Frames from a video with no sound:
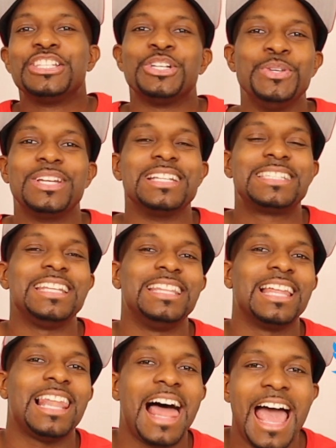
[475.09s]
so you can see
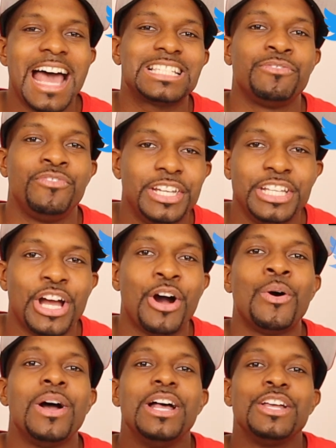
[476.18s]
the last
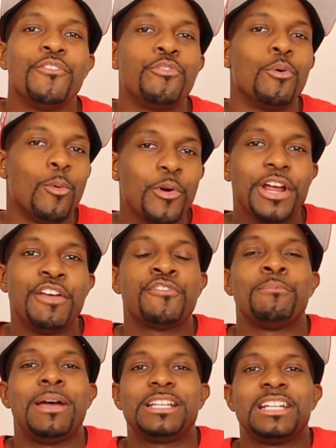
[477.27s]
video for more
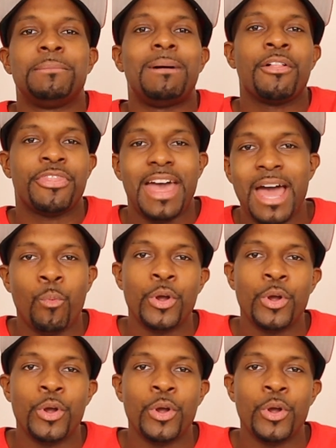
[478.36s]
information about that.